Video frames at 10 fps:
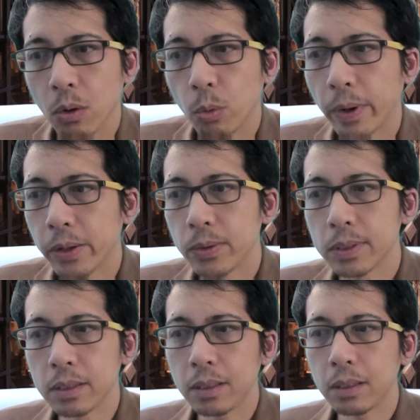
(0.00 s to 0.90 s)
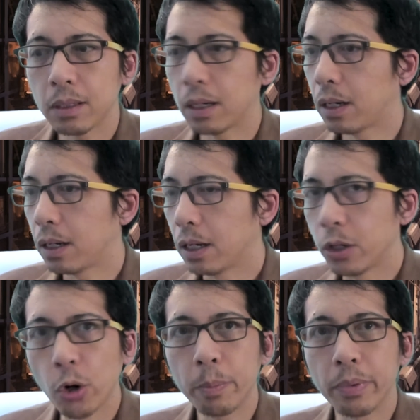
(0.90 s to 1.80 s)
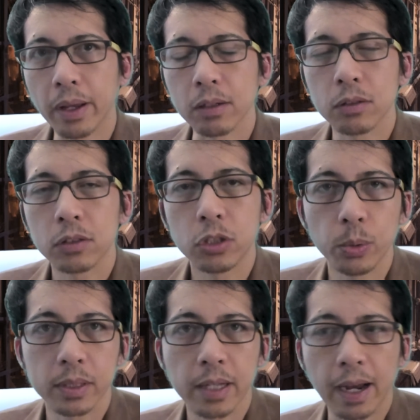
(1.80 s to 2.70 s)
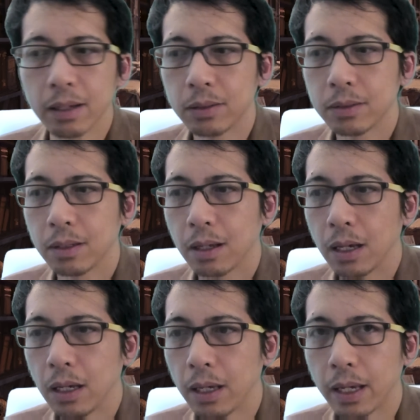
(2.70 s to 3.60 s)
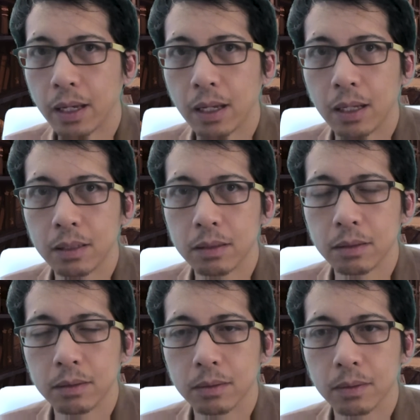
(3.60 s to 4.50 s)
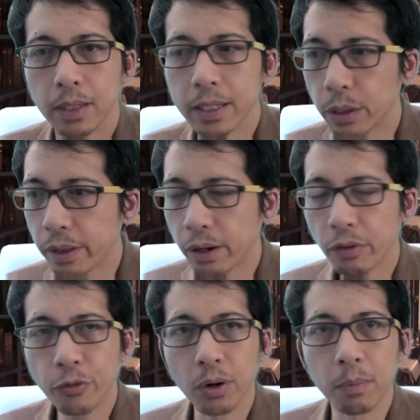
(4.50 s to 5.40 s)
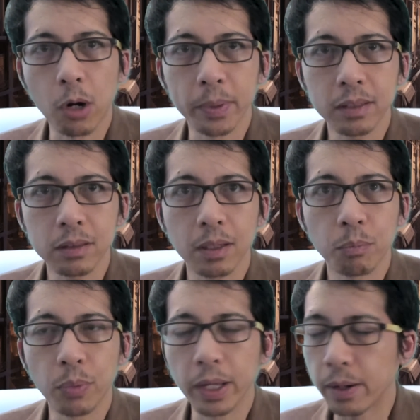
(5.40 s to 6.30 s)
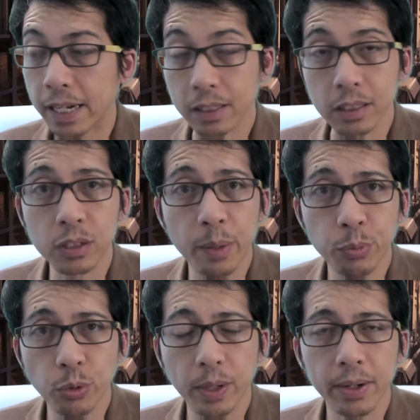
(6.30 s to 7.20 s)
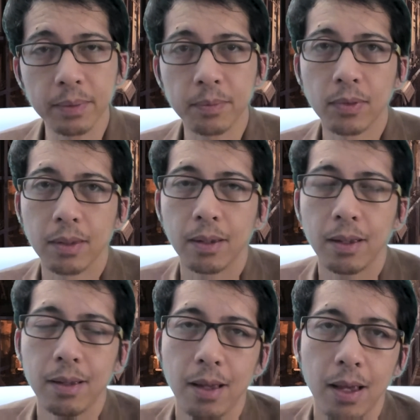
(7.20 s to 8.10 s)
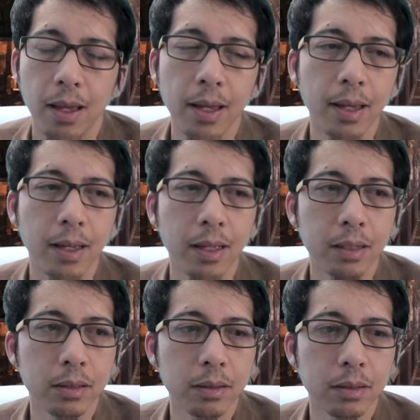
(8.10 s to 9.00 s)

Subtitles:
where you see an opening to attack, and it's there for a moment, and it's temporary. And